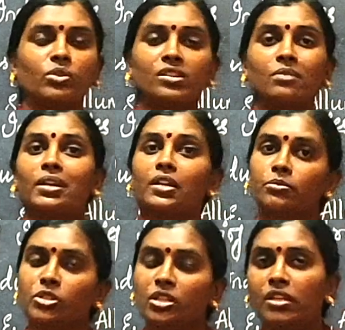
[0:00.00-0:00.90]
whether my
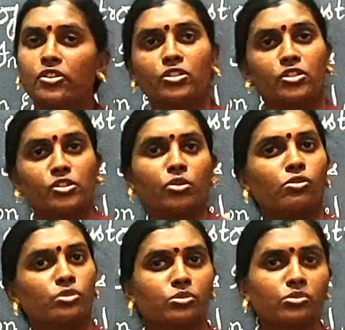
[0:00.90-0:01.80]
communication is
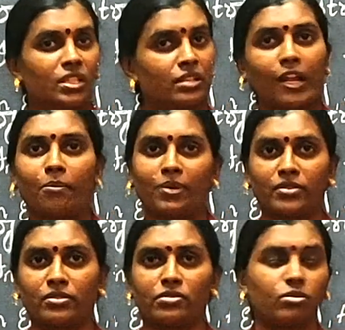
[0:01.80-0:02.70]
also good in that
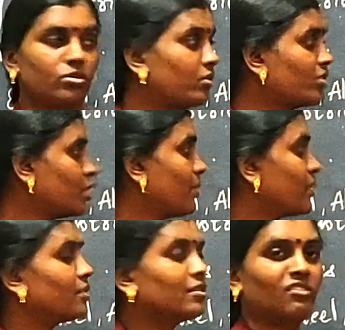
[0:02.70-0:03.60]
places. So this will be
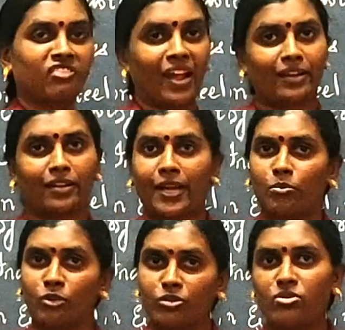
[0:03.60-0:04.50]
the third factor I am
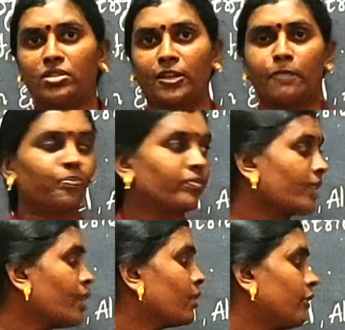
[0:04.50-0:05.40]
going to see.
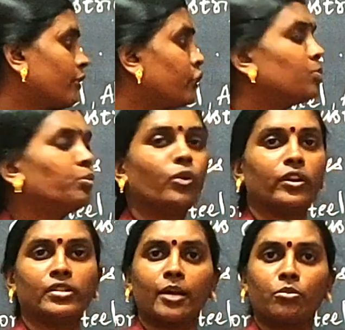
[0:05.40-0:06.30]
The fourth
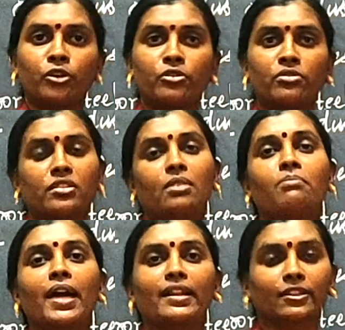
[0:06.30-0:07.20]
point I am going to see the
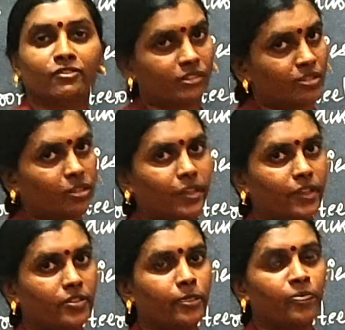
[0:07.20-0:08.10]
market
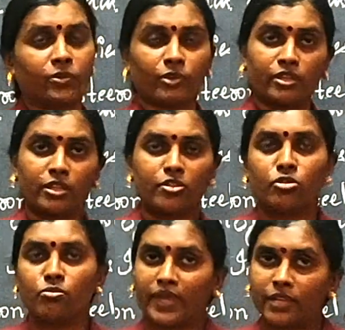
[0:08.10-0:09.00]
facilities. Whether
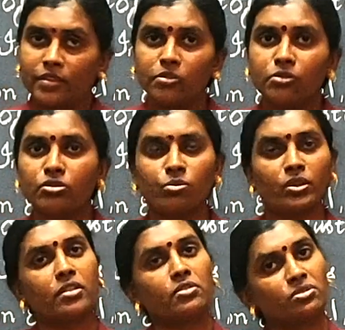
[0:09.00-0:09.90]
to buy the goods,
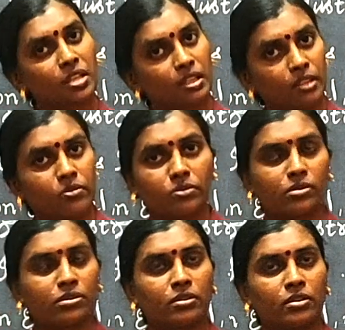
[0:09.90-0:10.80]
whether to sell the
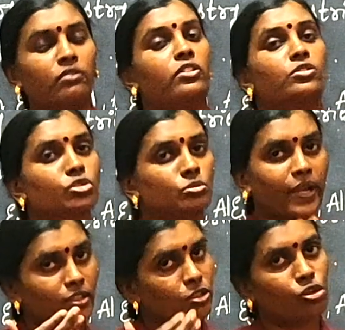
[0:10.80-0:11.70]
goods. Whether to
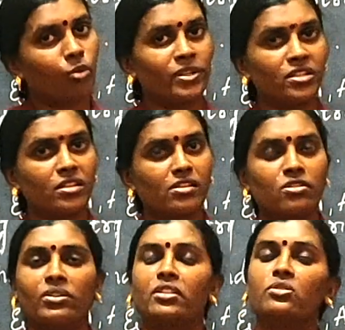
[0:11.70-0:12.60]
buy the raw
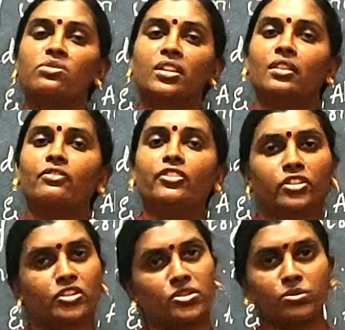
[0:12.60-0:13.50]
materials, whether to sell the
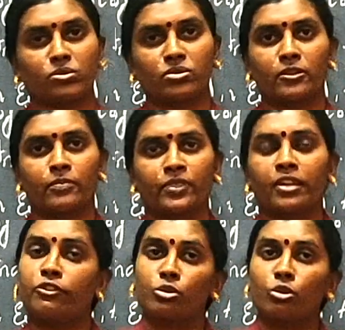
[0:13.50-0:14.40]
finished goods.
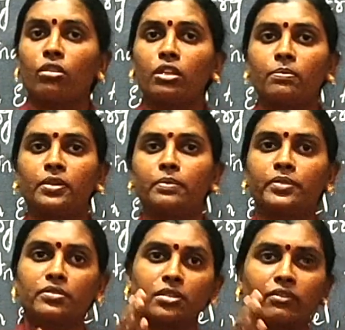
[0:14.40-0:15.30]
For all the
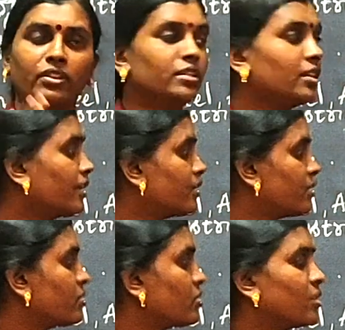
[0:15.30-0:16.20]
purpose, the very thing
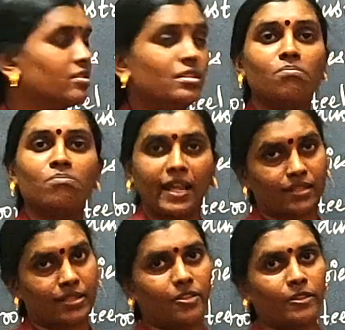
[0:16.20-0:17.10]
essential is the
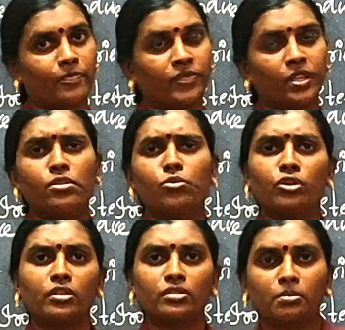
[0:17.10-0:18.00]
market. So
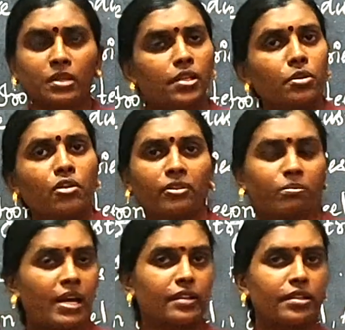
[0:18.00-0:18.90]
what is the meaning of a
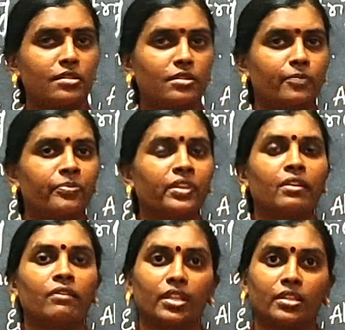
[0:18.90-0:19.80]
market?
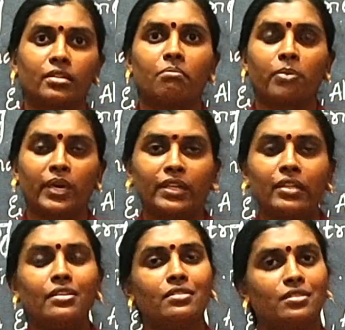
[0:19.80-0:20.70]
Where the
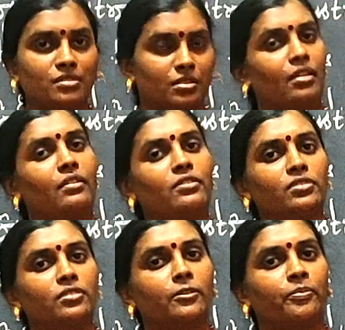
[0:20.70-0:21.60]
buyers and sellers,